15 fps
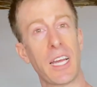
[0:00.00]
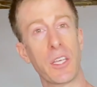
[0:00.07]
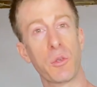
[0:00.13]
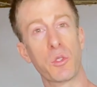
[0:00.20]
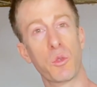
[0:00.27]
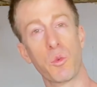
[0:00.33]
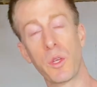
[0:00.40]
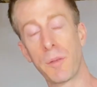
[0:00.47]
I
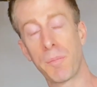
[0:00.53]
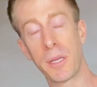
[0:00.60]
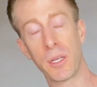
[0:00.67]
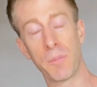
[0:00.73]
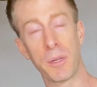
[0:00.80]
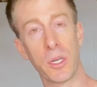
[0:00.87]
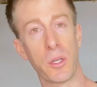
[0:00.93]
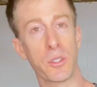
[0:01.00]
use three
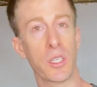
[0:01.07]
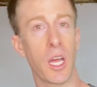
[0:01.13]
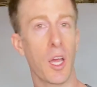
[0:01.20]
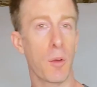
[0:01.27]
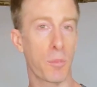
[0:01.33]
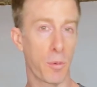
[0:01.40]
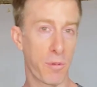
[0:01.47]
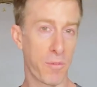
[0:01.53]
pill pills
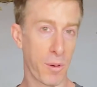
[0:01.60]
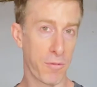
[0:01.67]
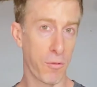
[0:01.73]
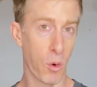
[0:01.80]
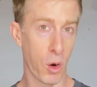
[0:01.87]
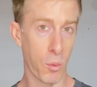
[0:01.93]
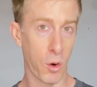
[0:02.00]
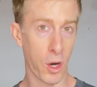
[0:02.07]

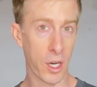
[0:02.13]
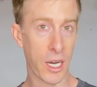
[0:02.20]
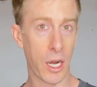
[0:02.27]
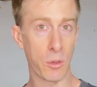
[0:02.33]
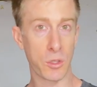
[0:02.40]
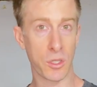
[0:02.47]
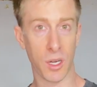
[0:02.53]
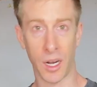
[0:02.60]
before
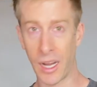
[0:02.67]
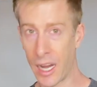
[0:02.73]
workouts on